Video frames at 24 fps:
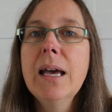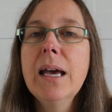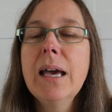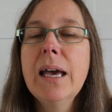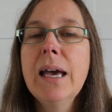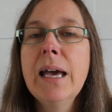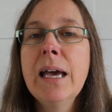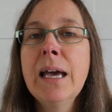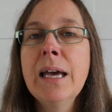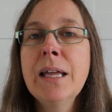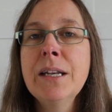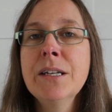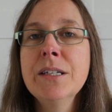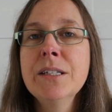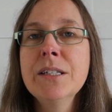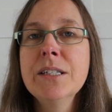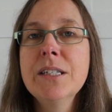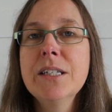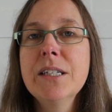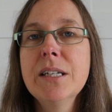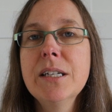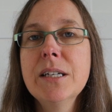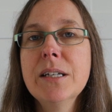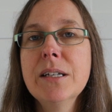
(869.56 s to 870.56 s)

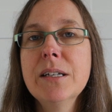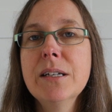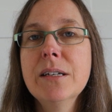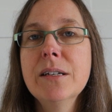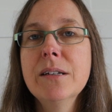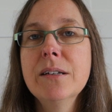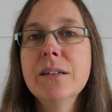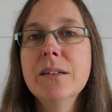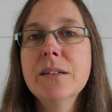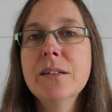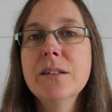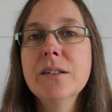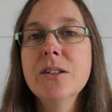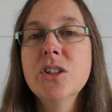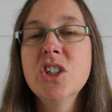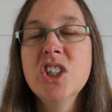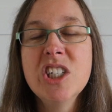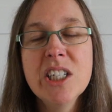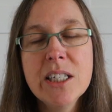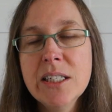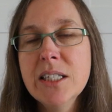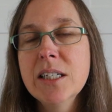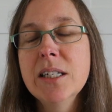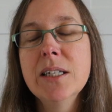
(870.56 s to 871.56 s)
and
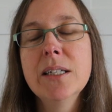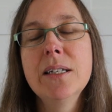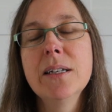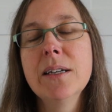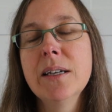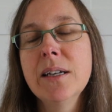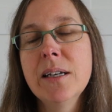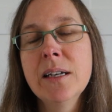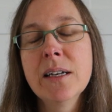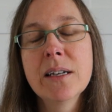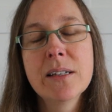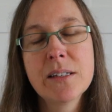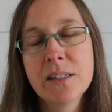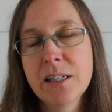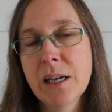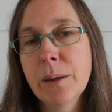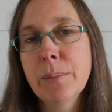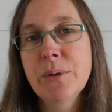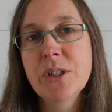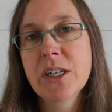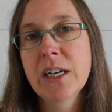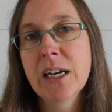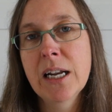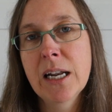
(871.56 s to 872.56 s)
she did
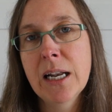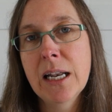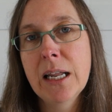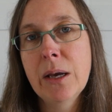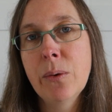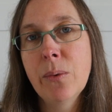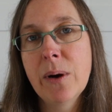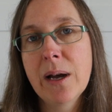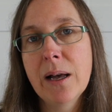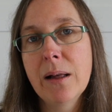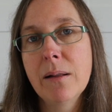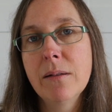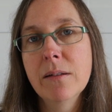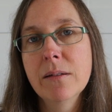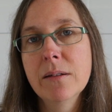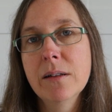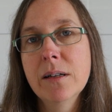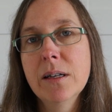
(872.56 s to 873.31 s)
exceptionally well.